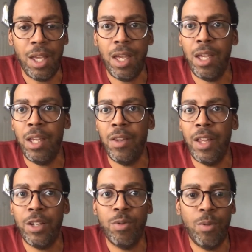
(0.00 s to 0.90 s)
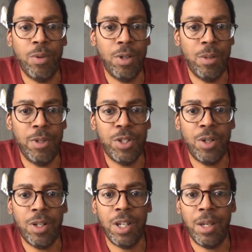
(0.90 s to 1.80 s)
And that's what we're going to be
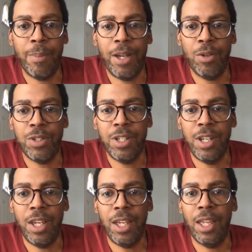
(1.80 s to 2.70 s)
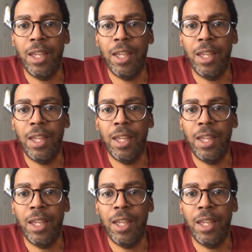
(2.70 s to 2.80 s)
talking about today.